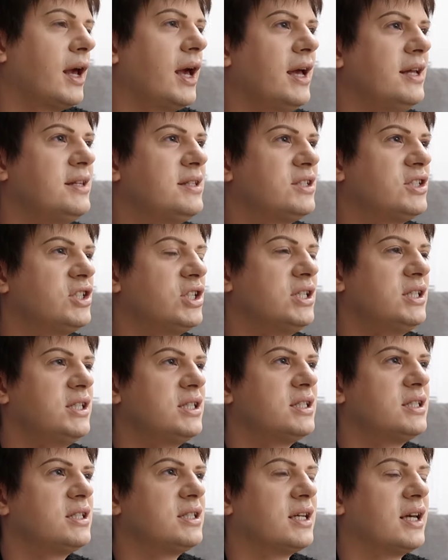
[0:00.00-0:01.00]
It's
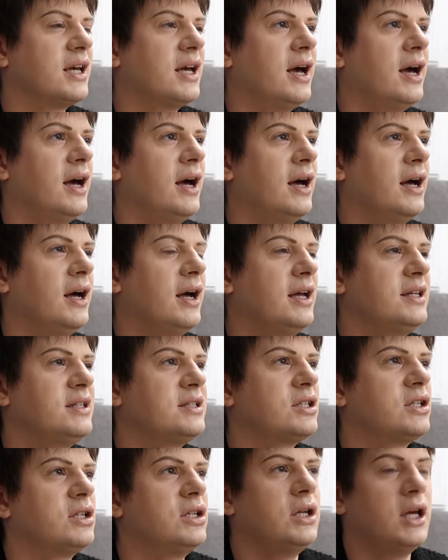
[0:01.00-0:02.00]
just,
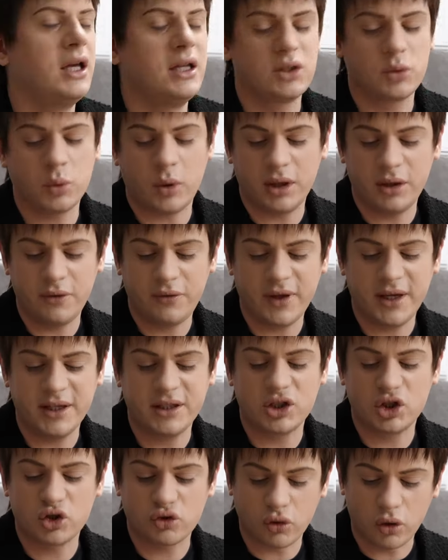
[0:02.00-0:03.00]
it's one of their
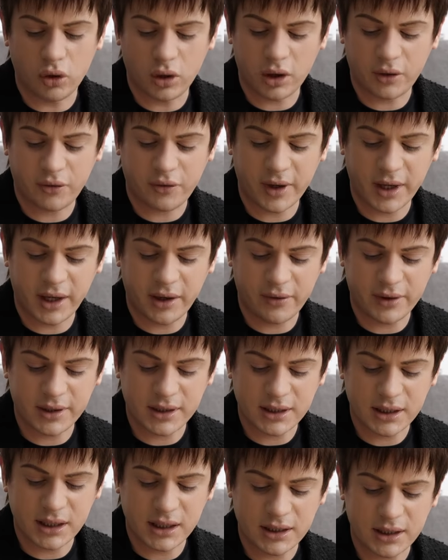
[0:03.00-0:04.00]
stronger
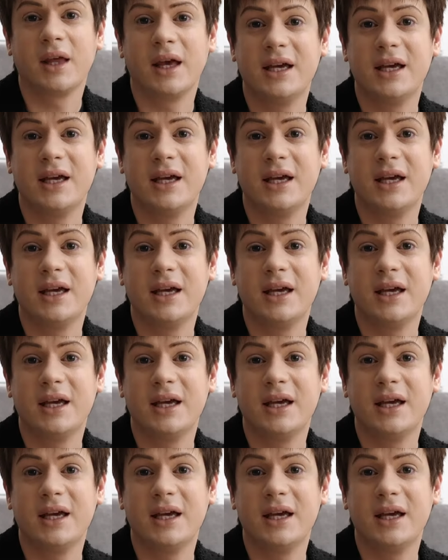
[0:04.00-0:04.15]
fragrances.